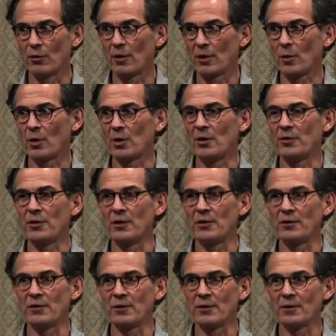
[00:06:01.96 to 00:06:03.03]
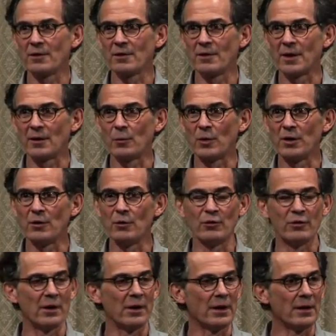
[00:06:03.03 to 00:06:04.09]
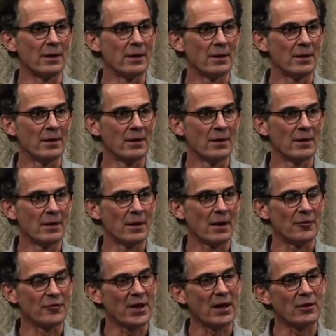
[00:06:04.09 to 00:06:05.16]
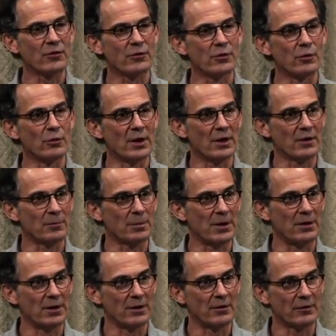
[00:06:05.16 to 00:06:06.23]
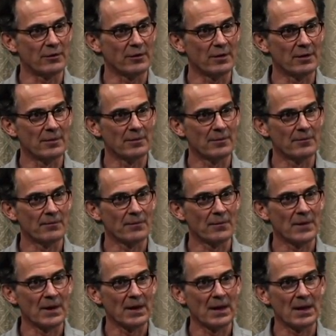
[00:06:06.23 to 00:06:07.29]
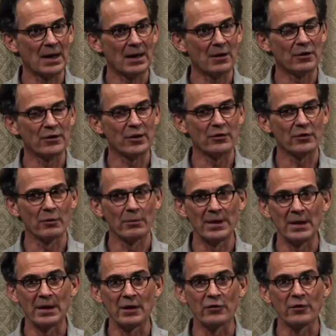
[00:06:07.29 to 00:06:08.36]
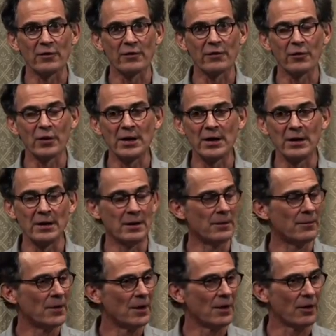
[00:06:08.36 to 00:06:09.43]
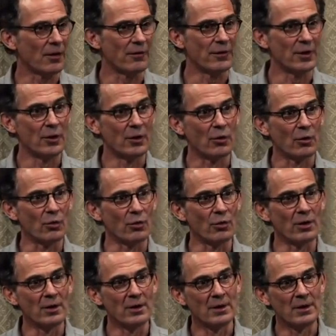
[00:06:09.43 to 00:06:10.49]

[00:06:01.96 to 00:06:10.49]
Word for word: the qualities that we usually attach to experience. Our essential being is free of all